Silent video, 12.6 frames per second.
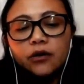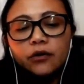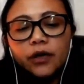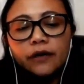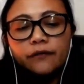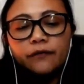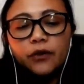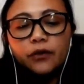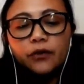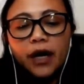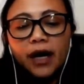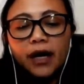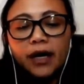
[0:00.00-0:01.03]
if you
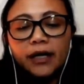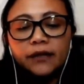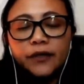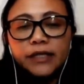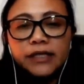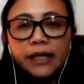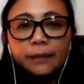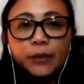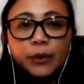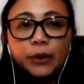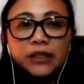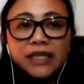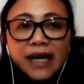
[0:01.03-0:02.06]
had, for example,
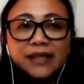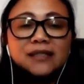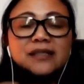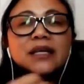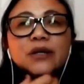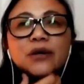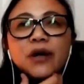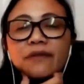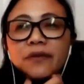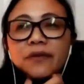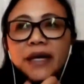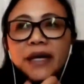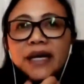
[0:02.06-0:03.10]
debts that you haven't
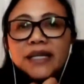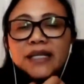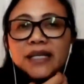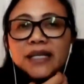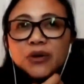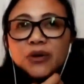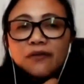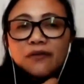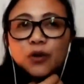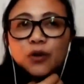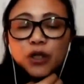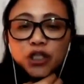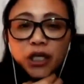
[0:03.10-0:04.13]
paid, and you have
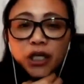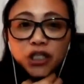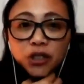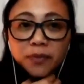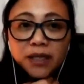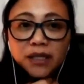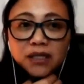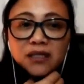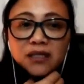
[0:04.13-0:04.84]
court judgment,